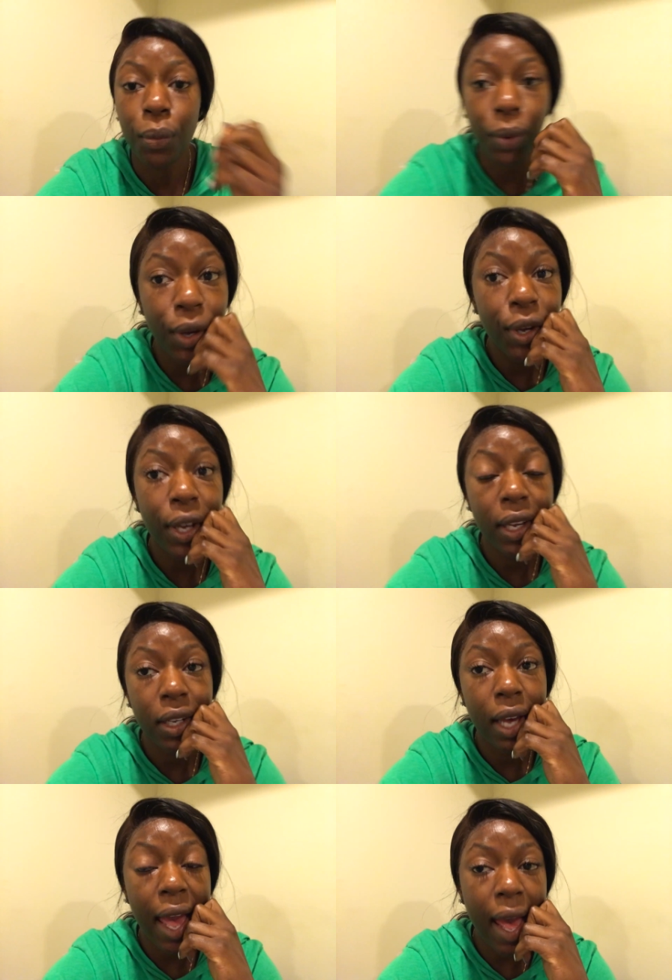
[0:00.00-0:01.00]
work,
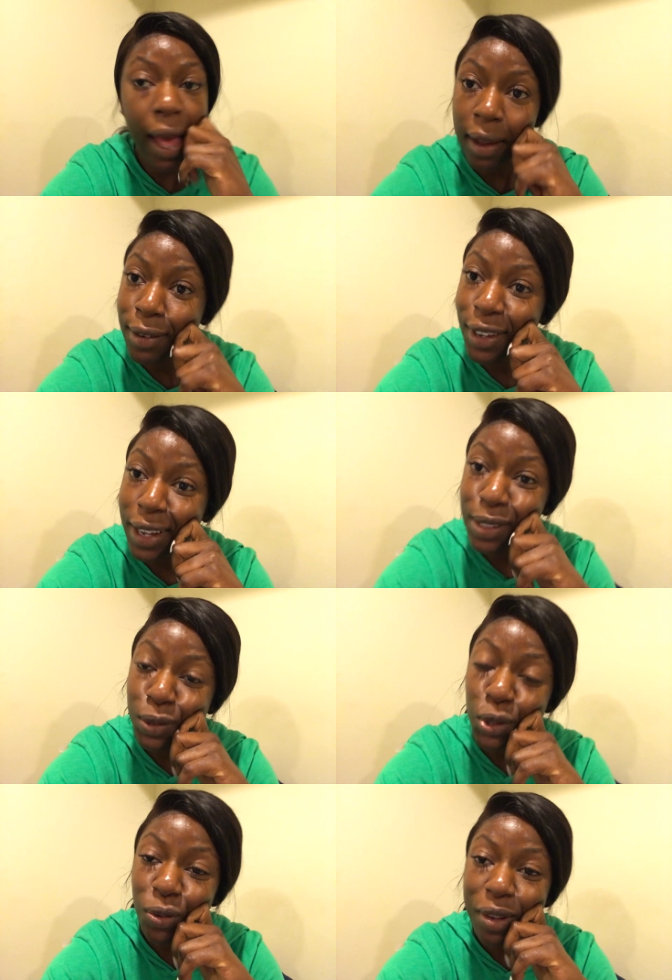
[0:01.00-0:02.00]
and you guys
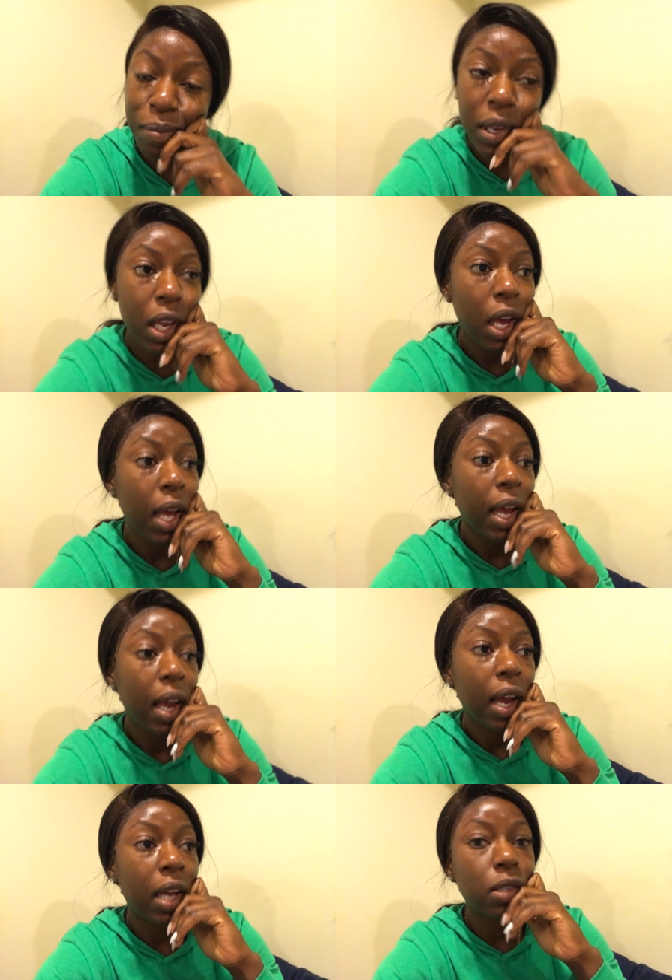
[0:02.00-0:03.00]
will join me
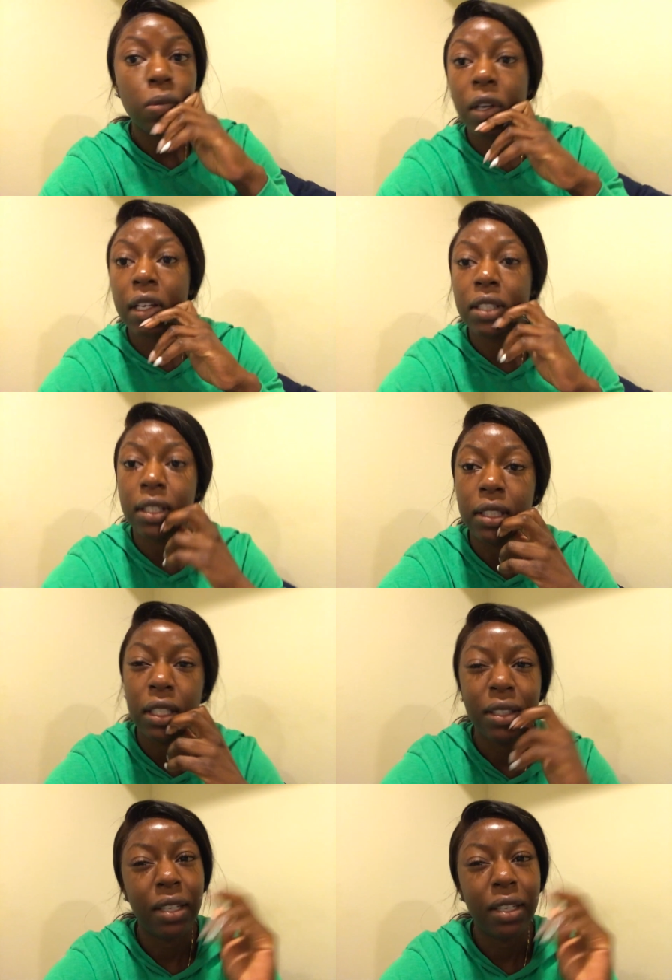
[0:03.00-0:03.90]
as we get to the city.